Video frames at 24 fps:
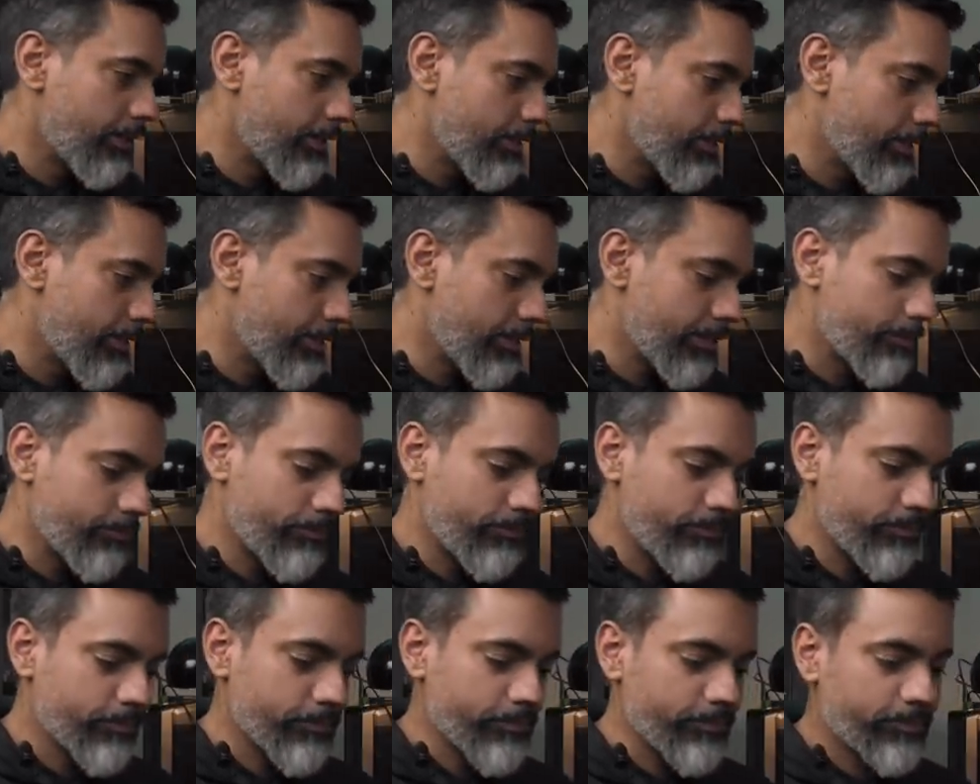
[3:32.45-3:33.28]

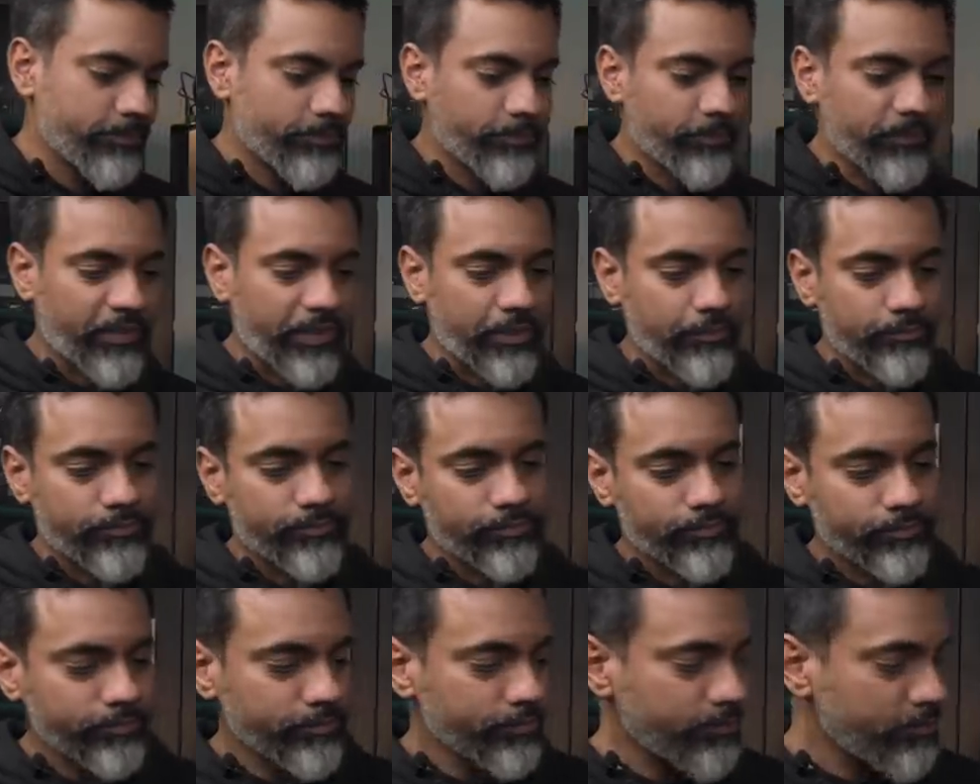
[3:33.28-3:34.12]

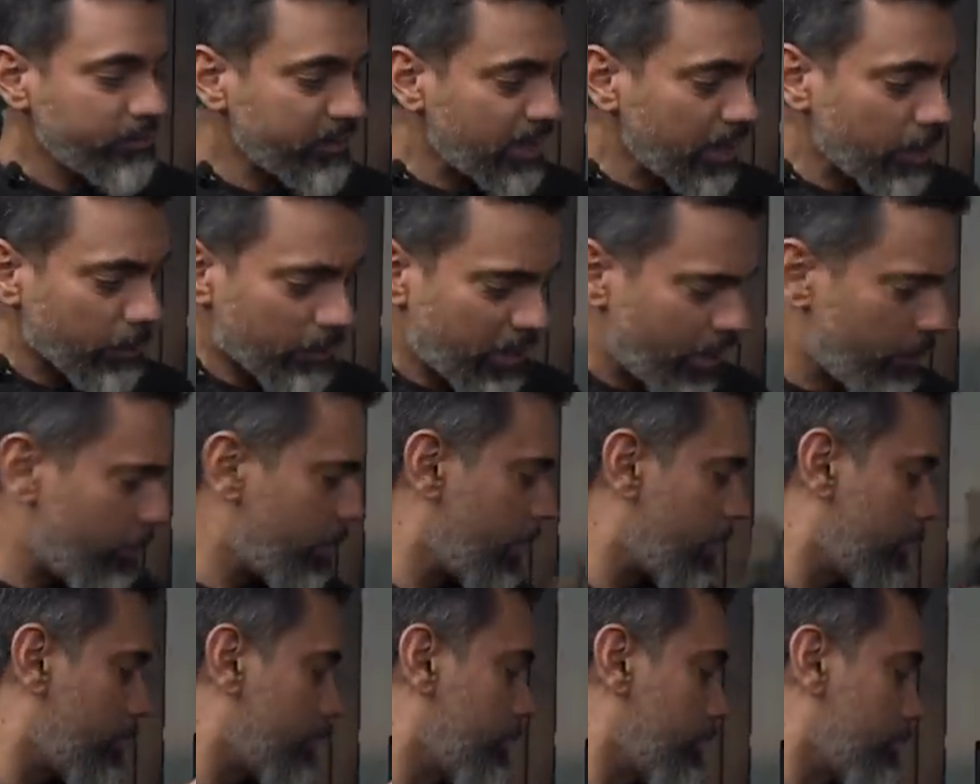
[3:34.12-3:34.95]
But I
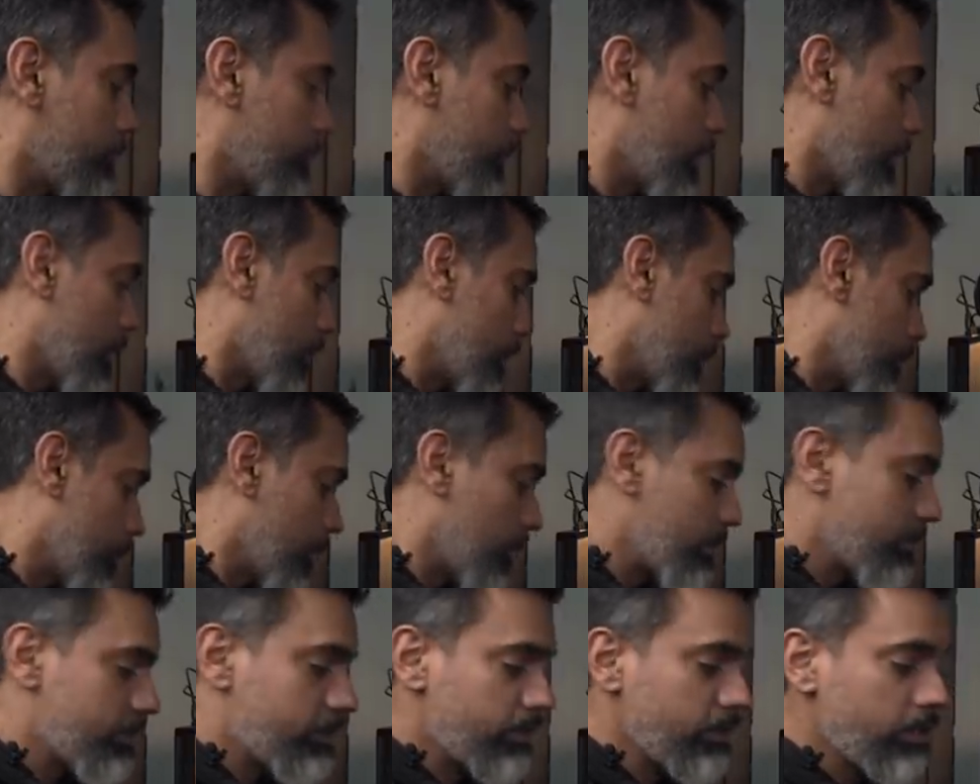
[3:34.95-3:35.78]
went on it
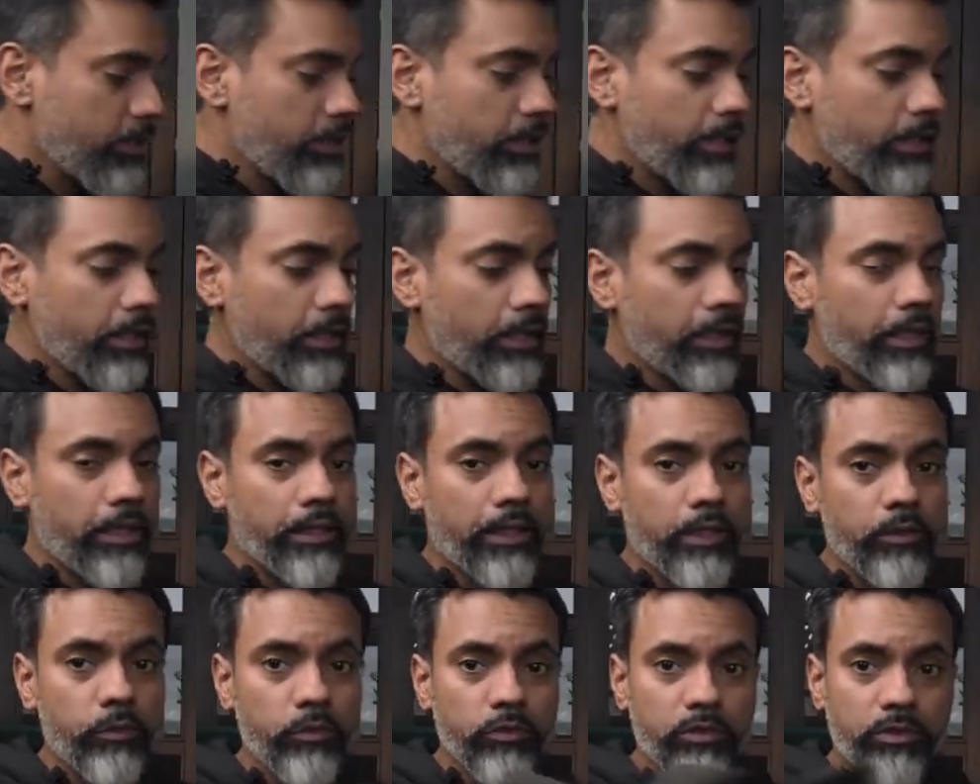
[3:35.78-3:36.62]
anyways,
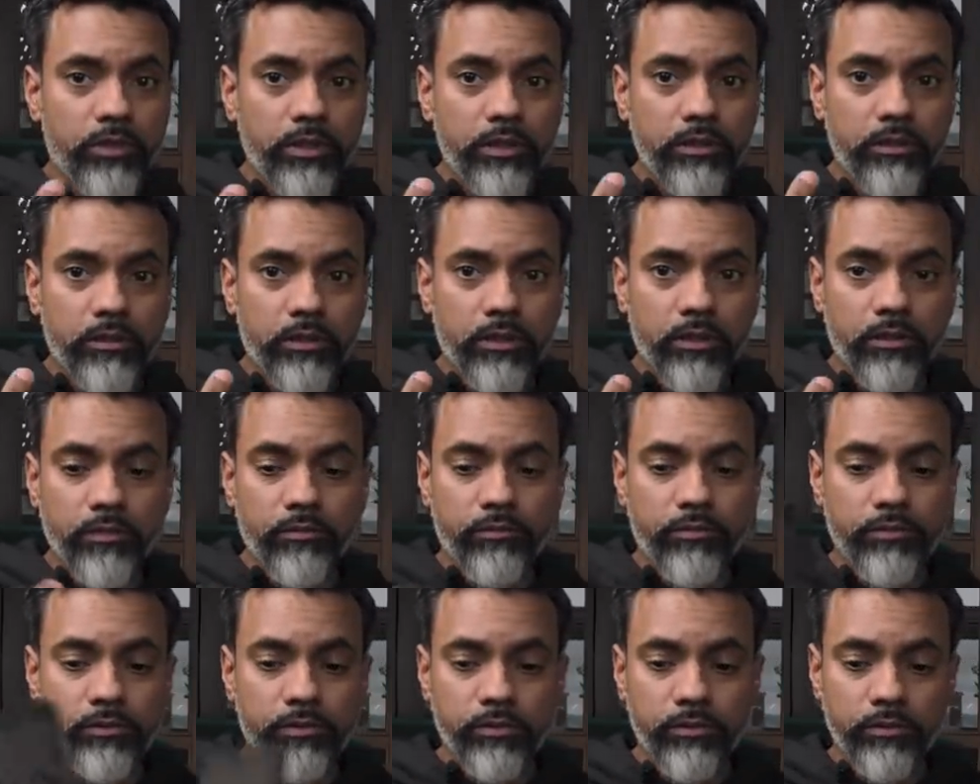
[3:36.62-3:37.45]
and I used these
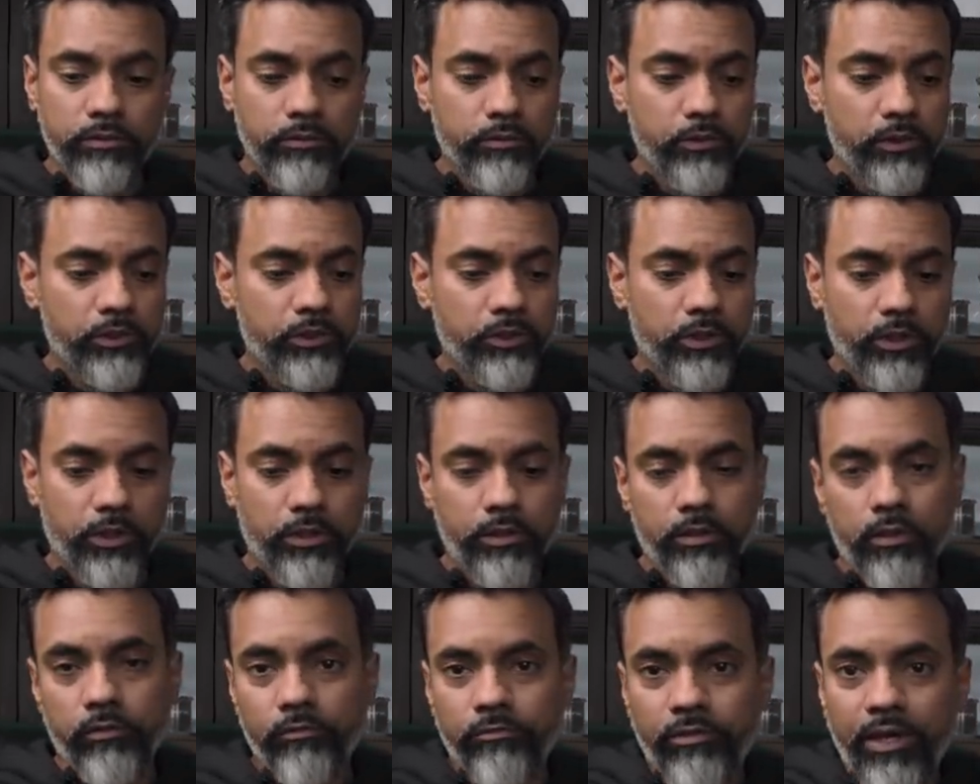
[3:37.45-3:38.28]
gloves, which
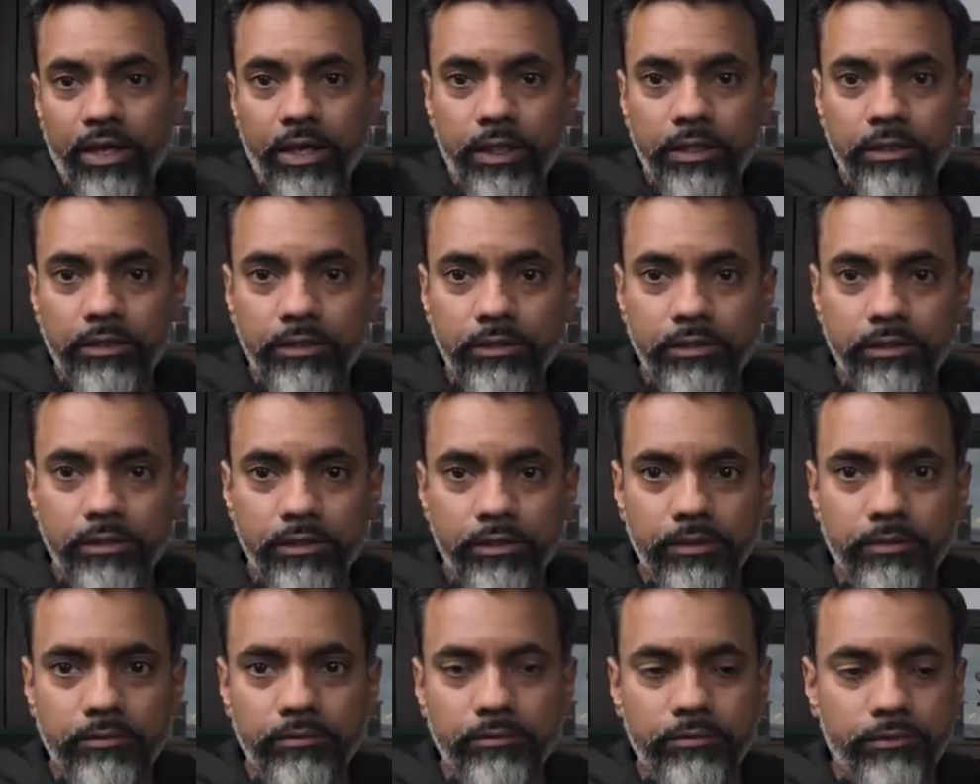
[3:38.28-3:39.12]
are fine
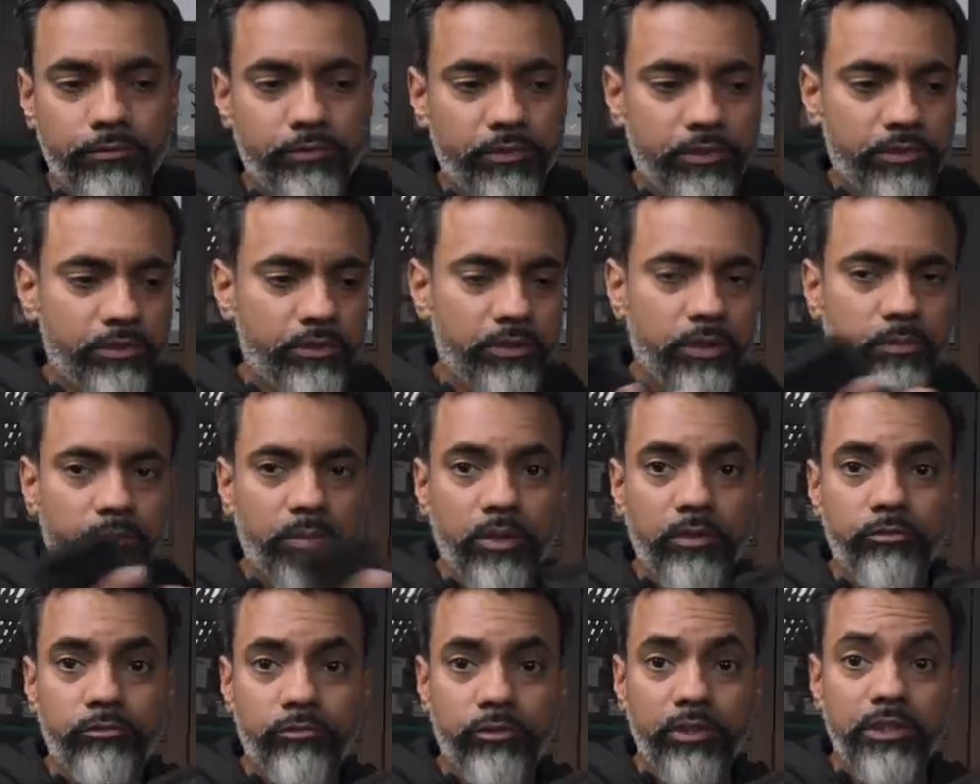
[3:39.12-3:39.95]
if it's
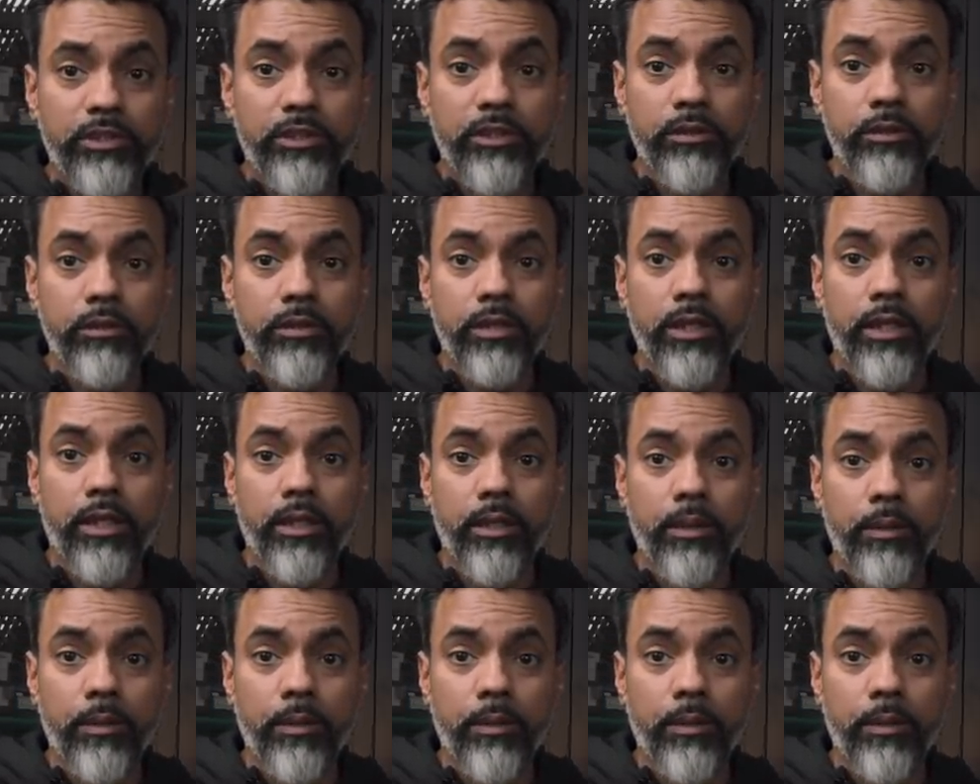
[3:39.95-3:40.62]
above freezing.